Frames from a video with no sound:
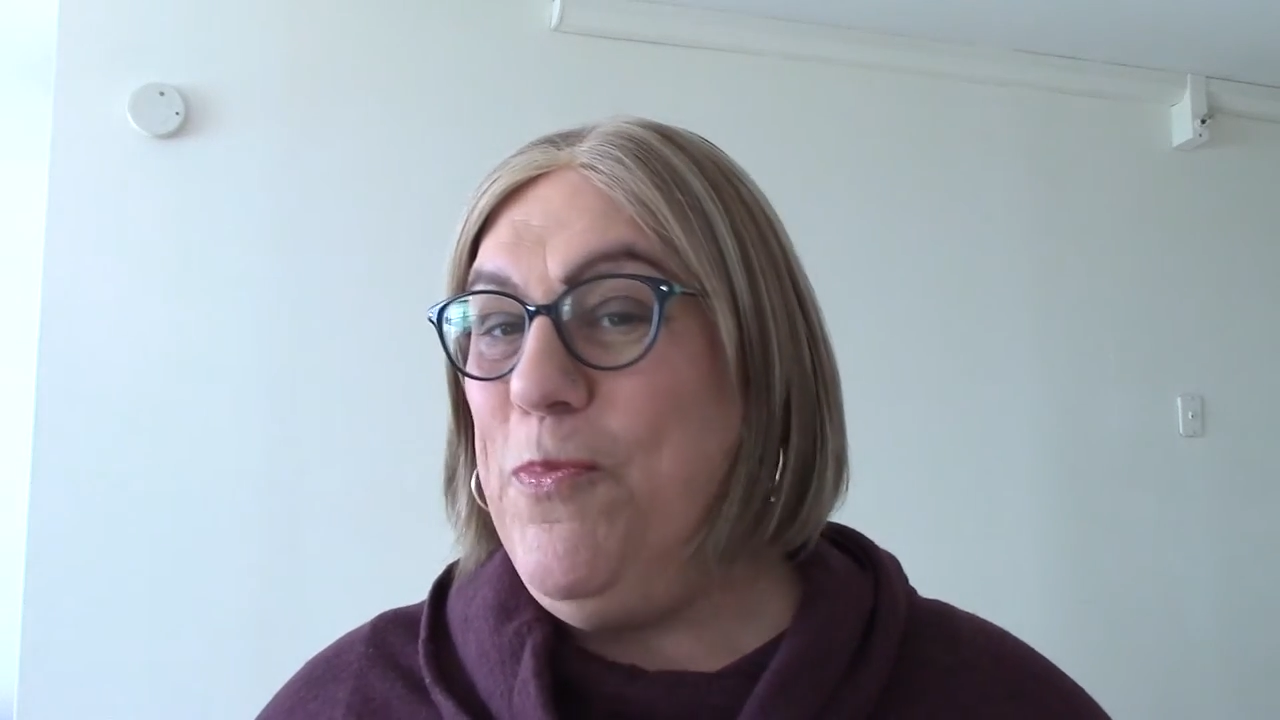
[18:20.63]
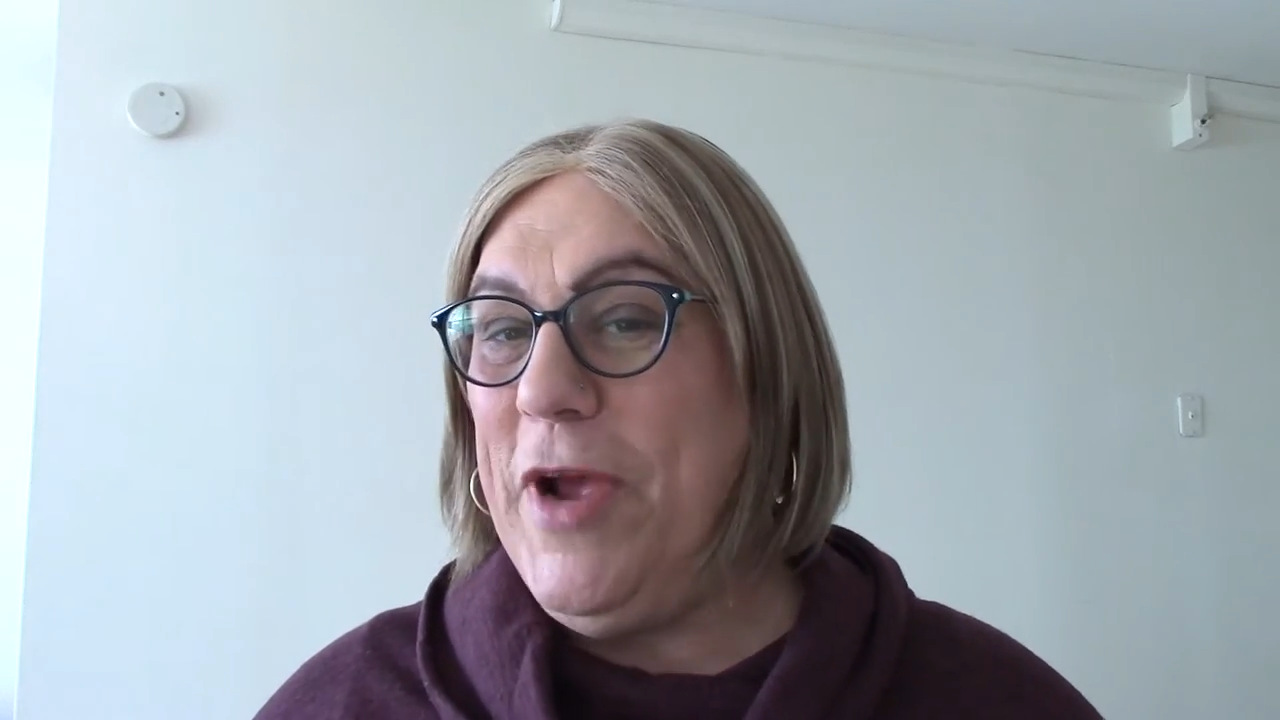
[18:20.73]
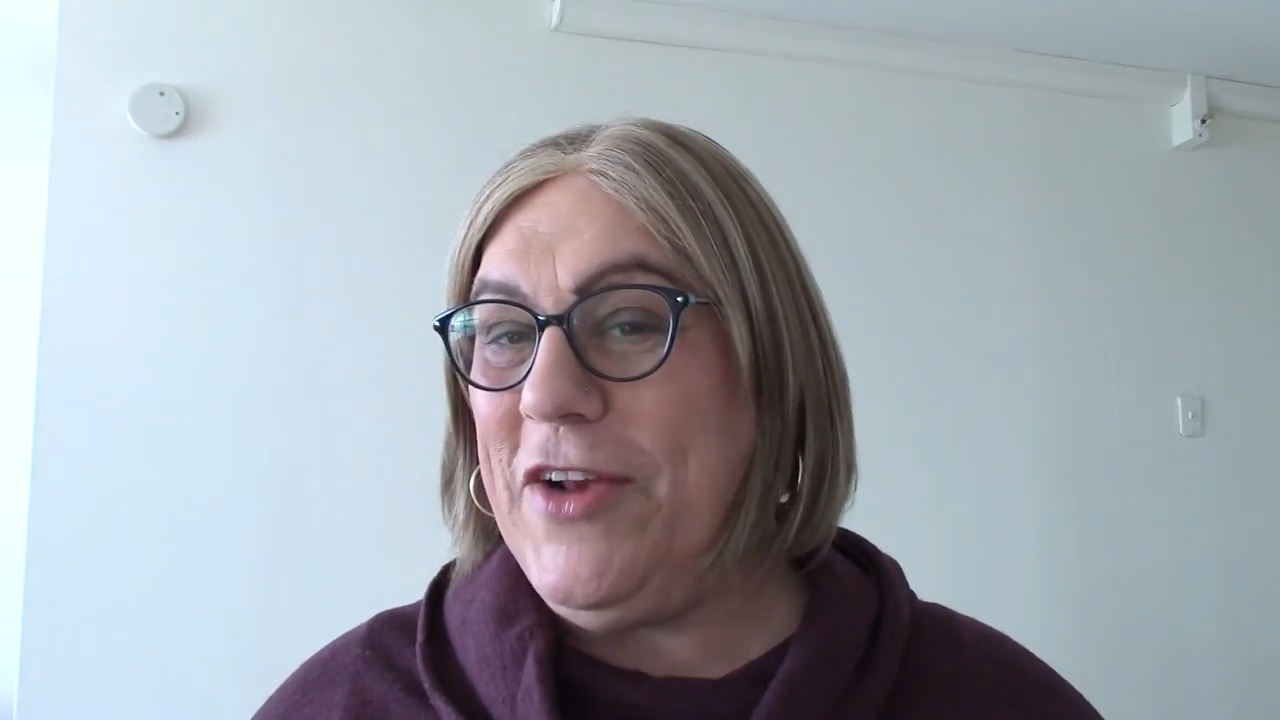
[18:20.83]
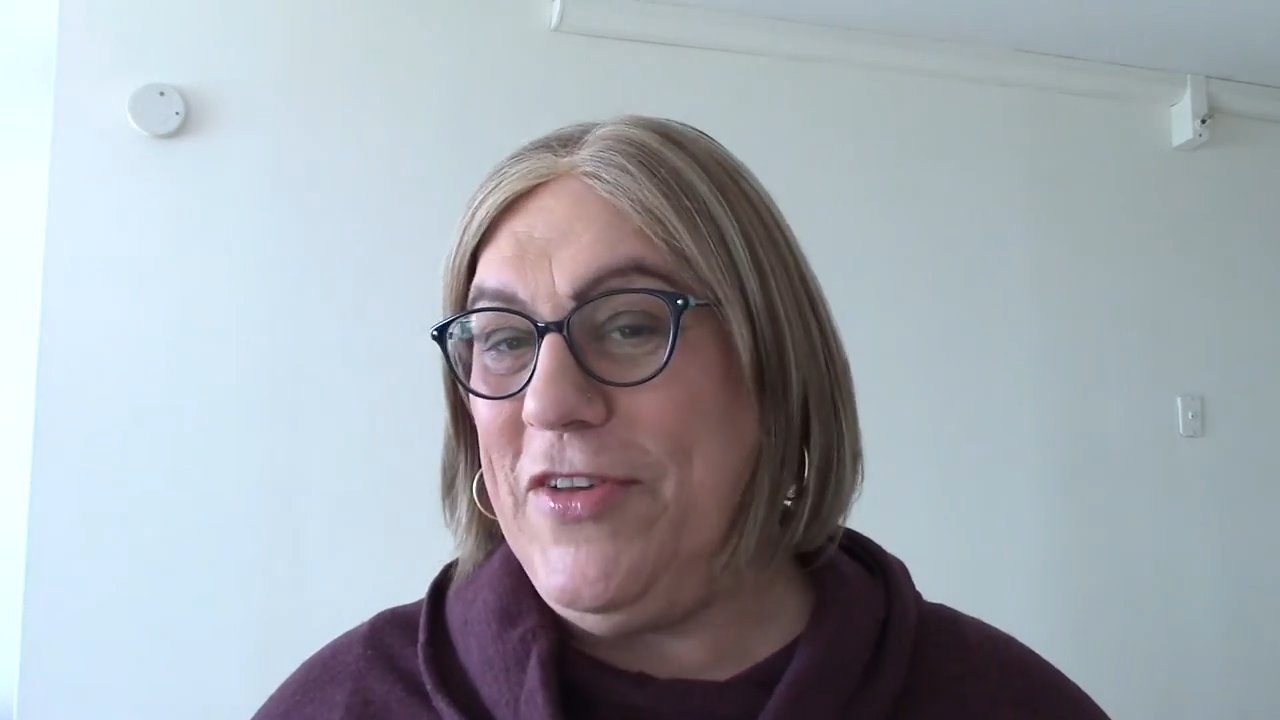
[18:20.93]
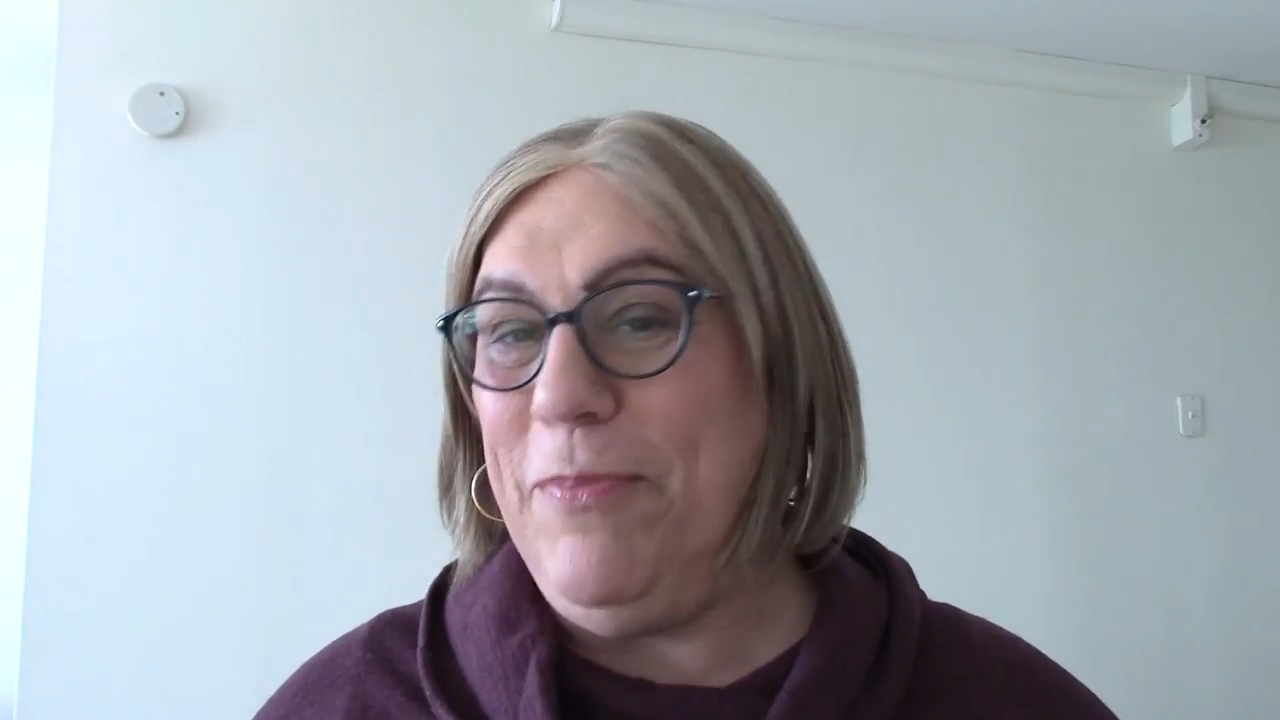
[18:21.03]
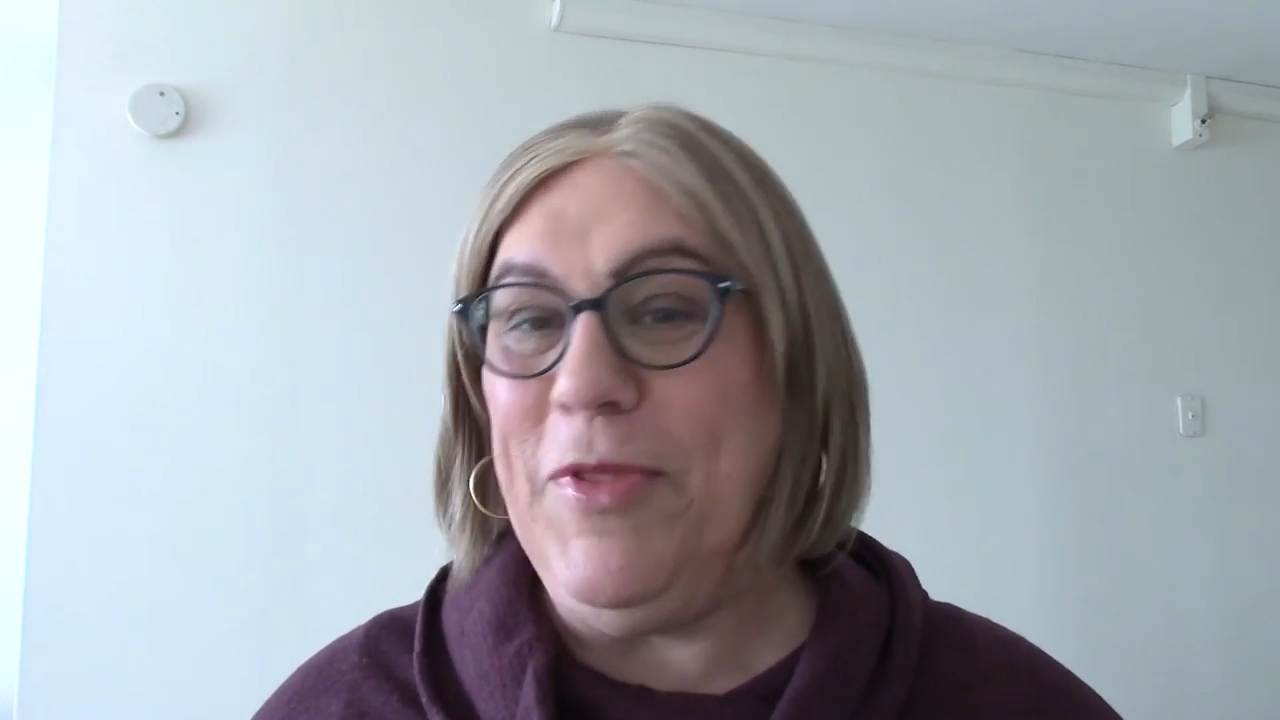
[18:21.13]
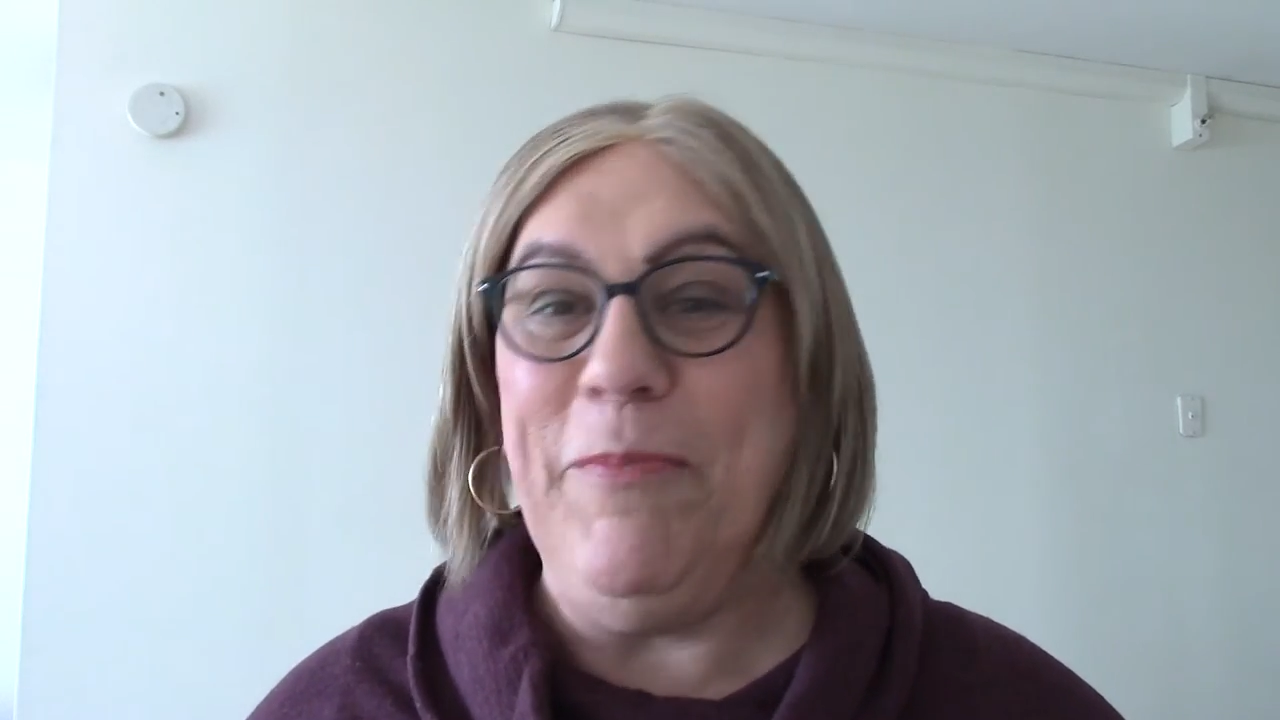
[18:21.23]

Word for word: picks up the